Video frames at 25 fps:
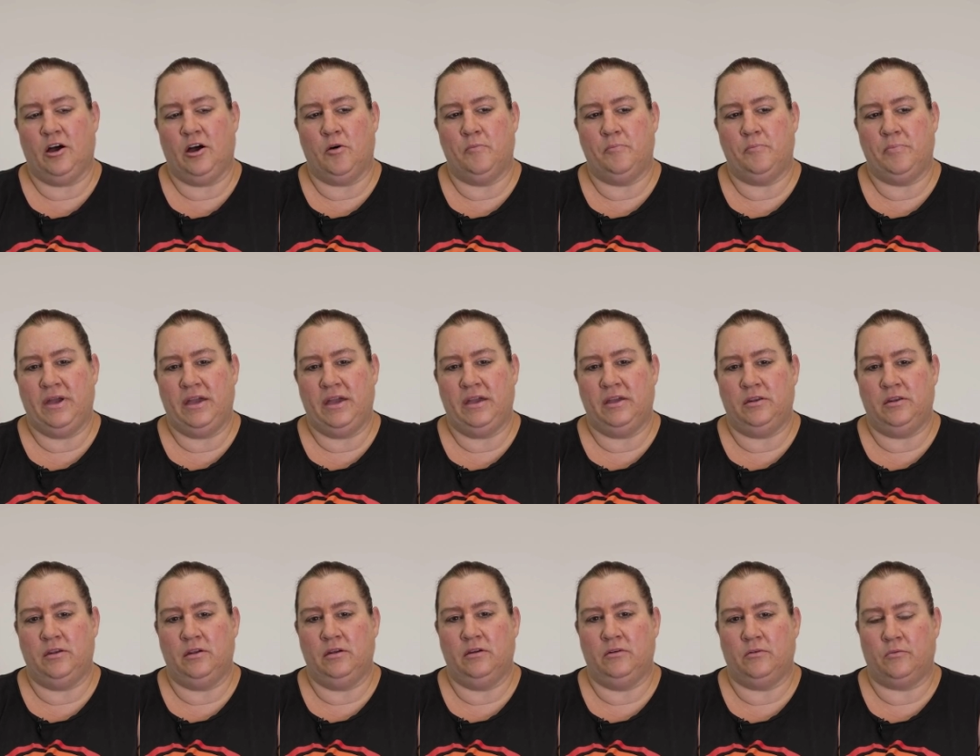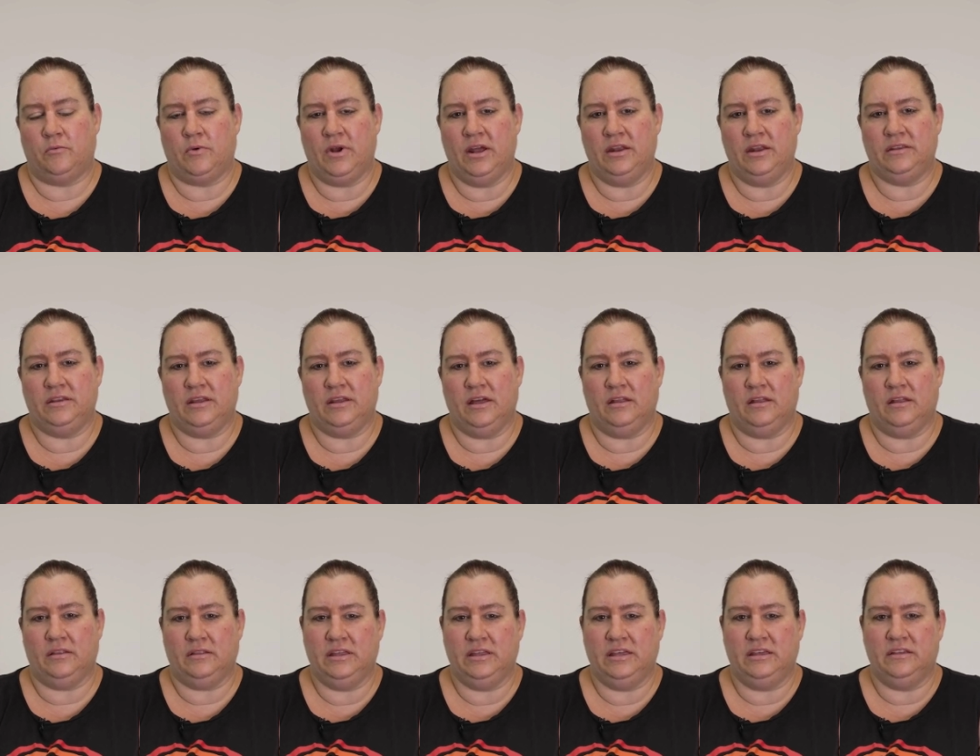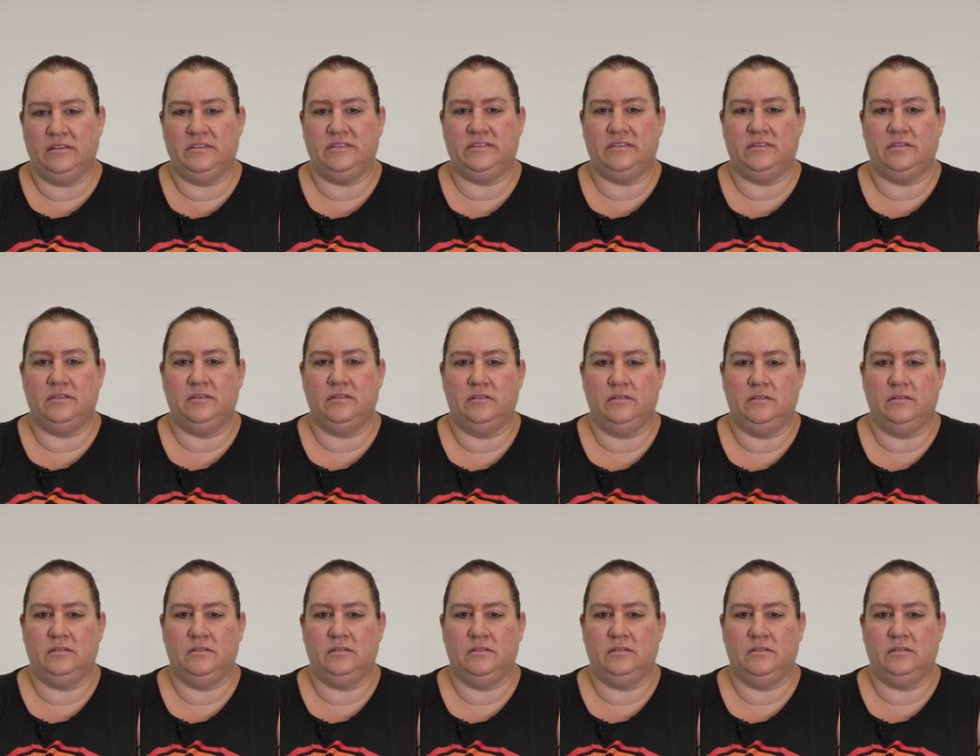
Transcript: help paying rent at least